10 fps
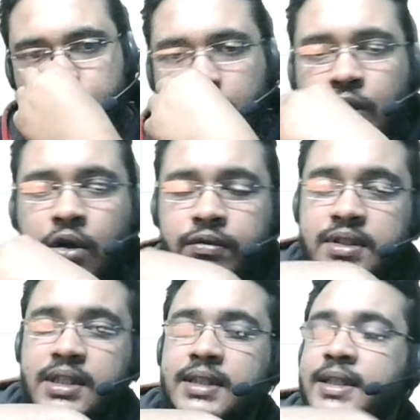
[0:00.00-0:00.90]

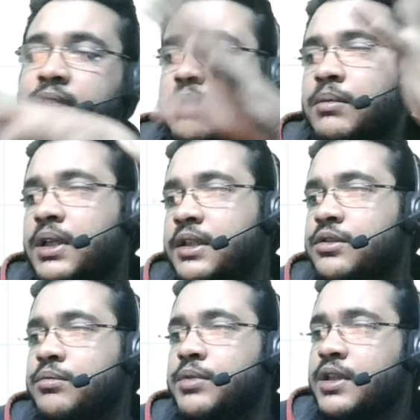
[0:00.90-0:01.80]
Obviously, that number needs to
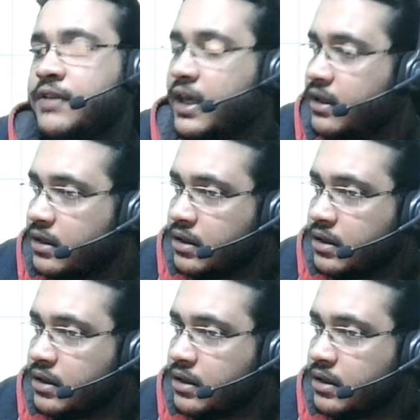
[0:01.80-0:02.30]
be a factor.